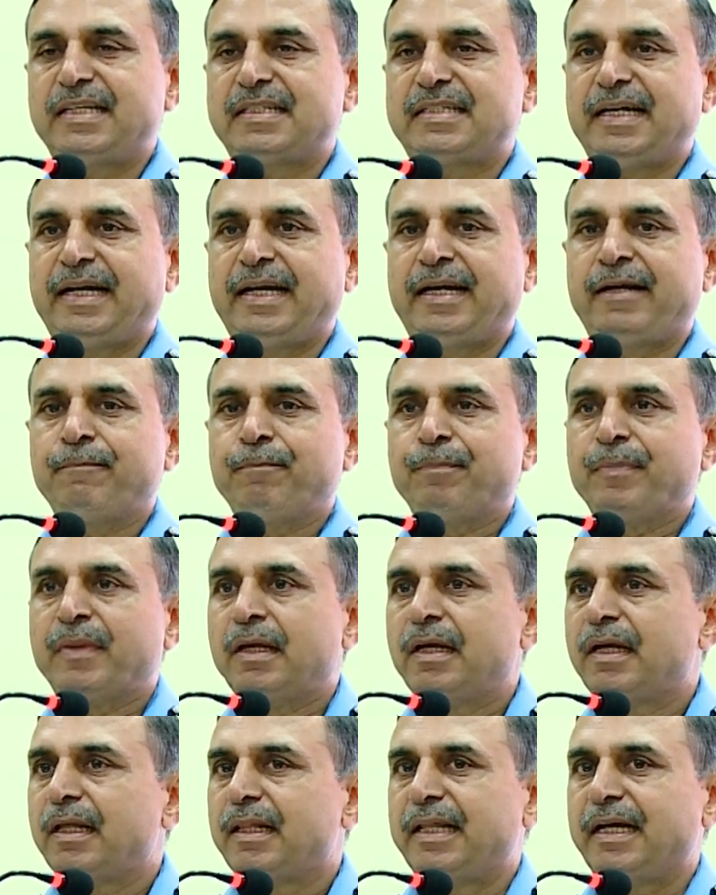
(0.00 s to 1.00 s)
said
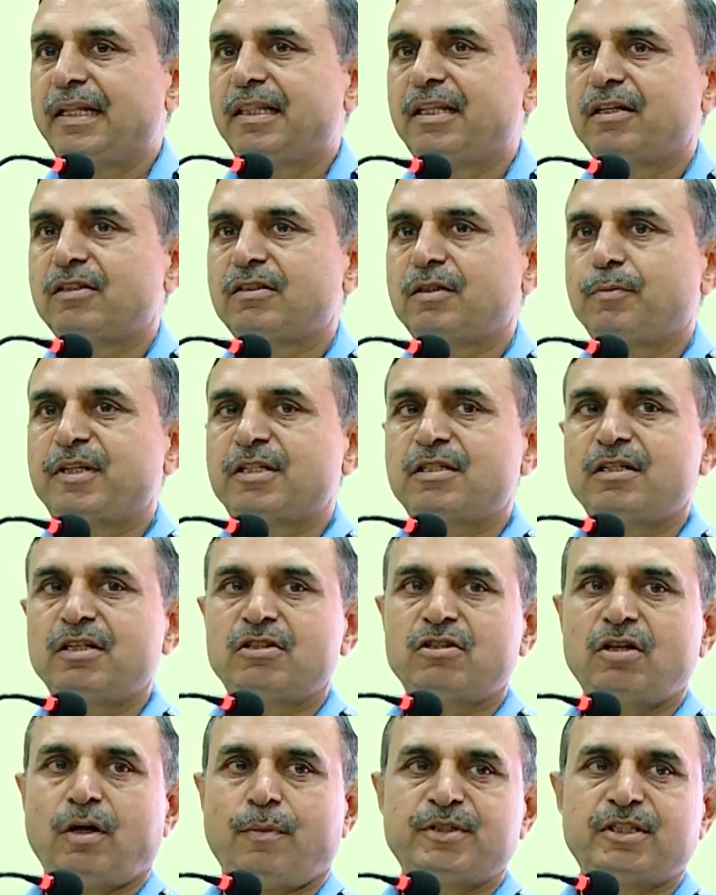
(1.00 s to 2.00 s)
that there is a
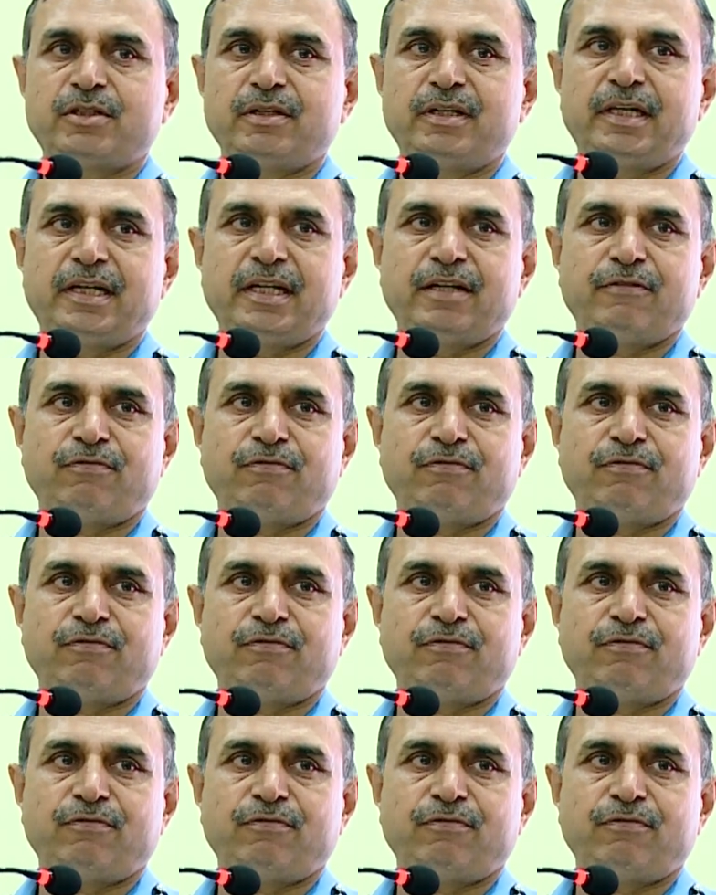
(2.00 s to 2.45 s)
business opportunity